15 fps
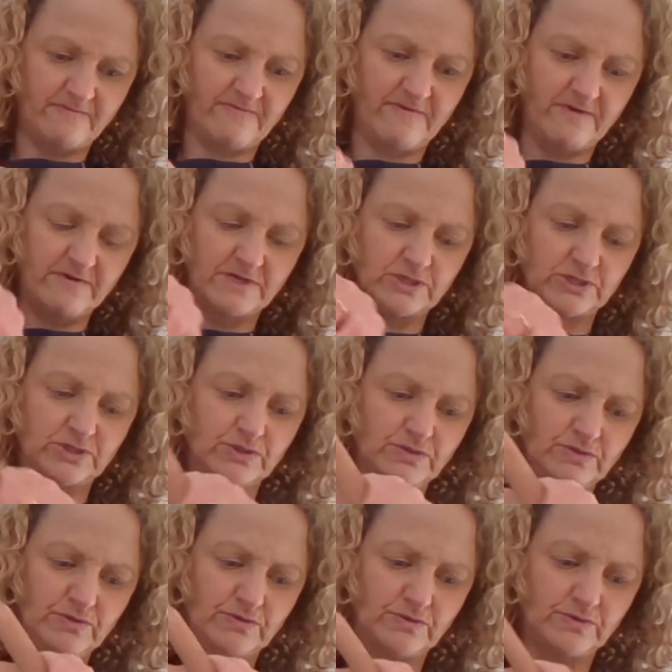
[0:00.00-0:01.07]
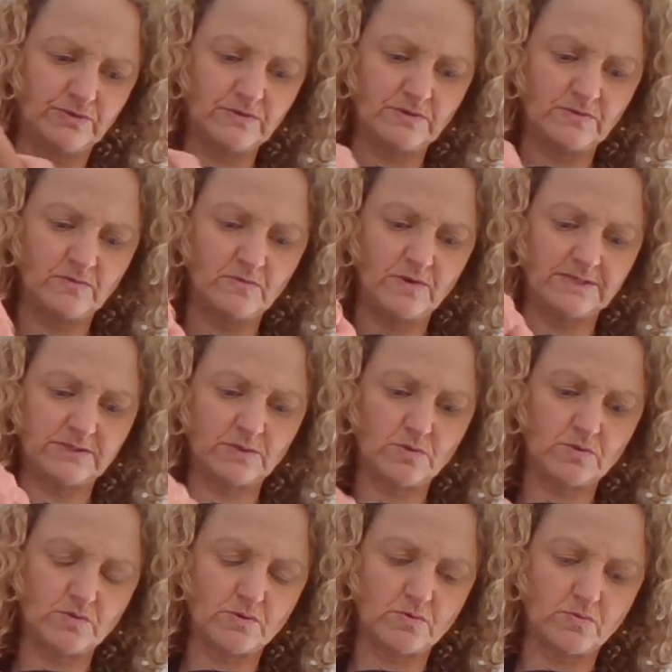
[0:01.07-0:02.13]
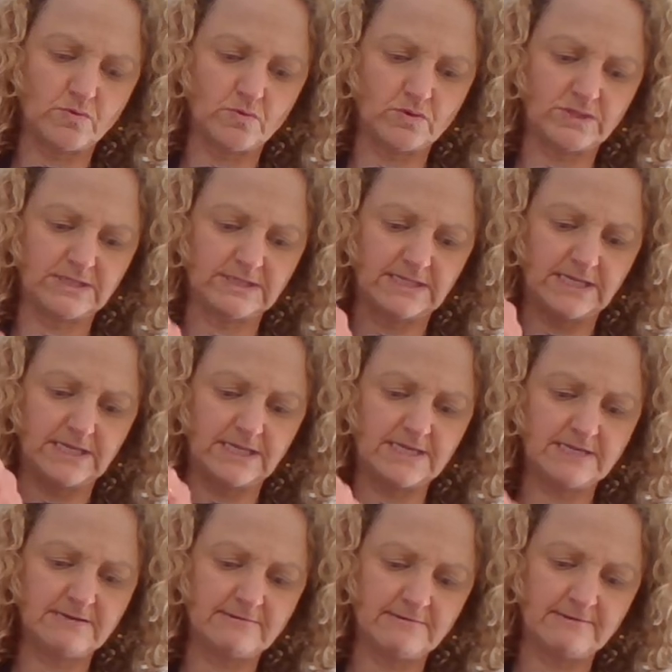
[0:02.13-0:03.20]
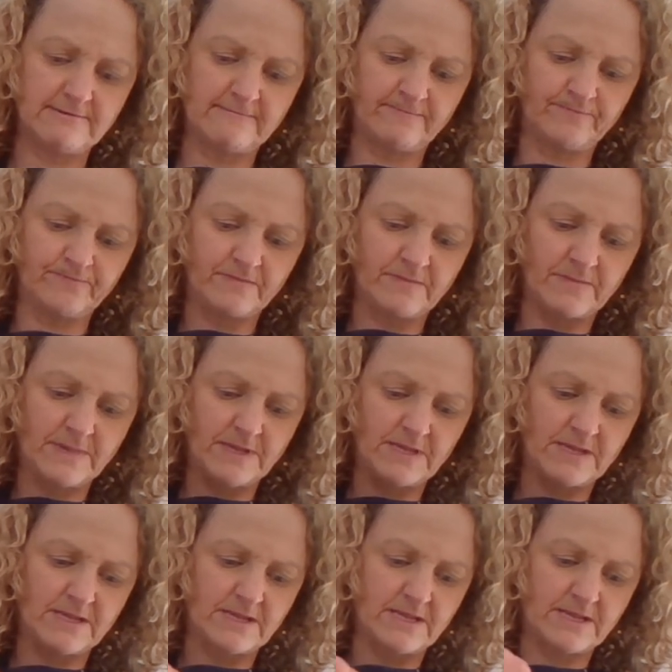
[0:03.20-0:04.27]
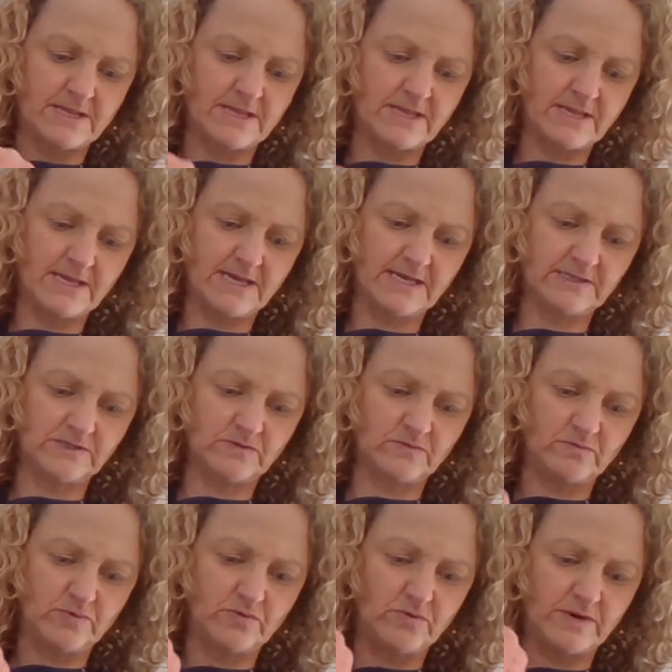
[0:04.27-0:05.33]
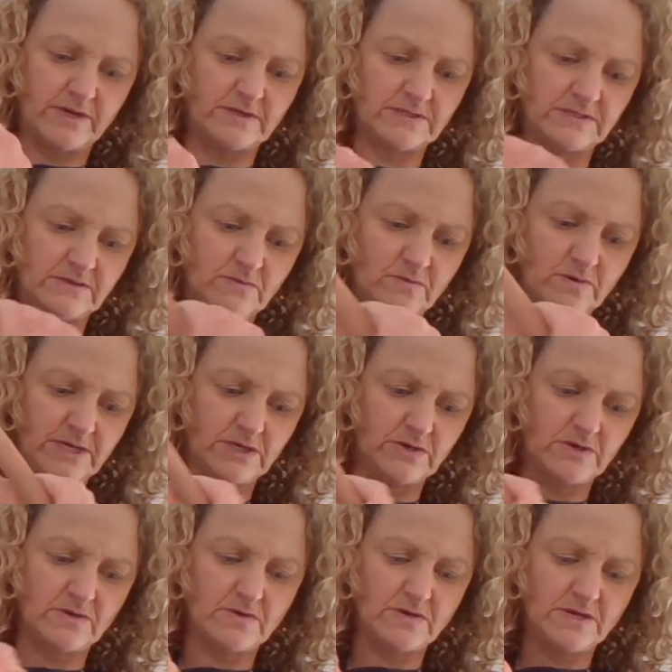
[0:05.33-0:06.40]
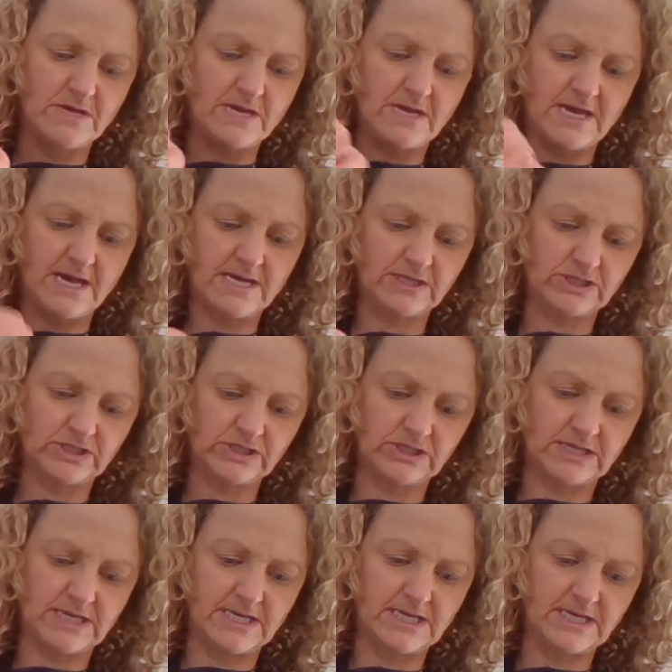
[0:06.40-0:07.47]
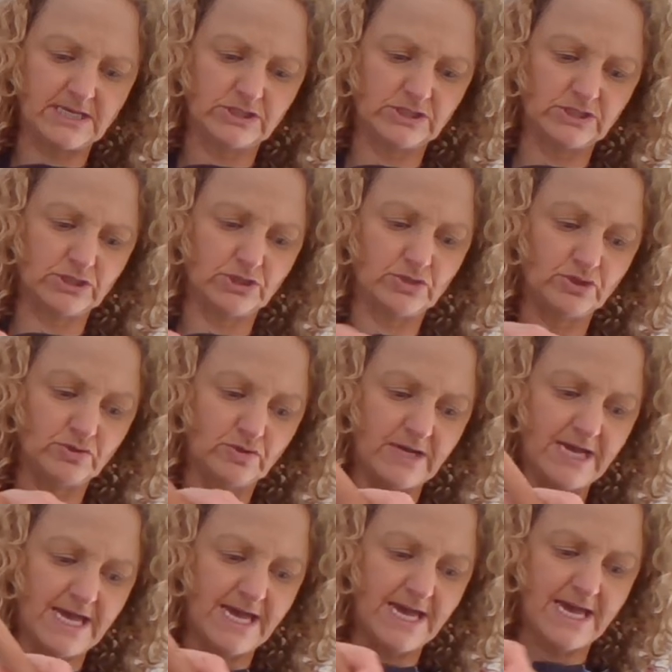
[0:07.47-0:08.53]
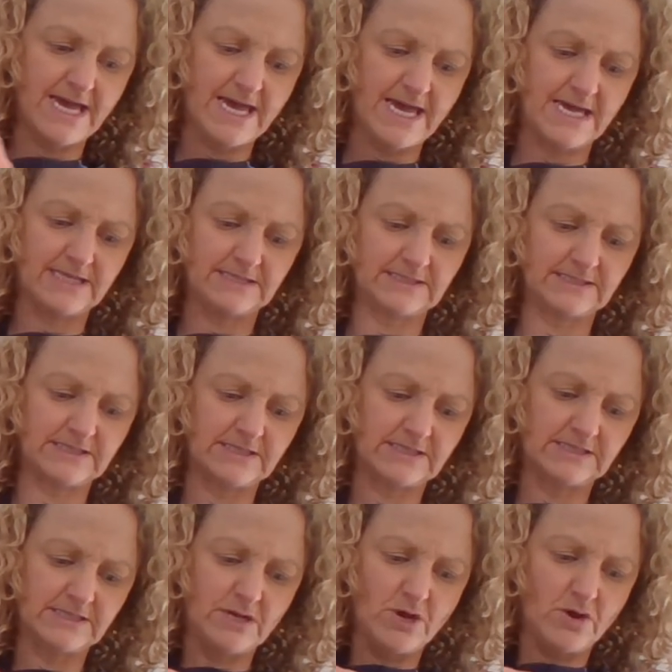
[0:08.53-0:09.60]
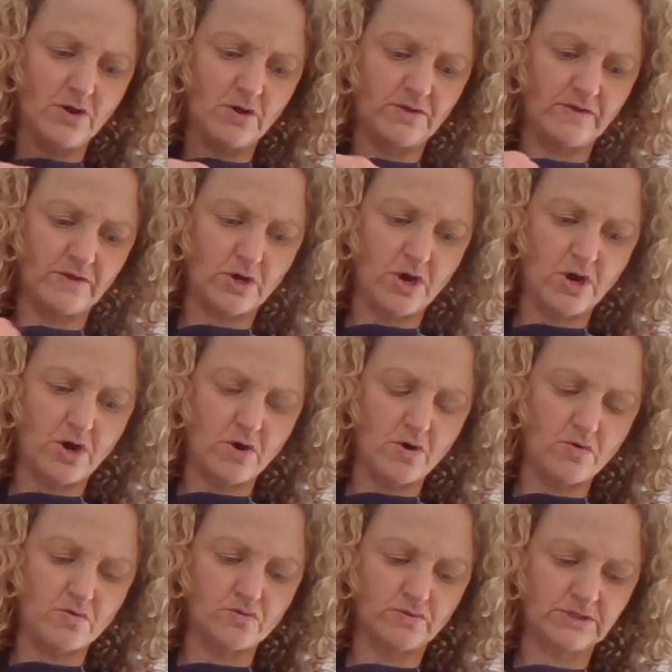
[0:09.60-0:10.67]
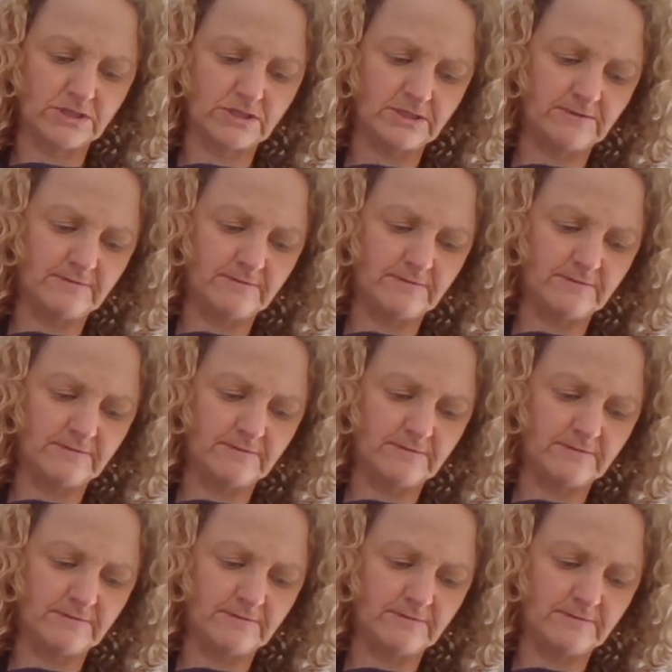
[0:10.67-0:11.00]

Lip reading: very soon, once all the water's in, it gets to a point where you actually can just use your hands because the cold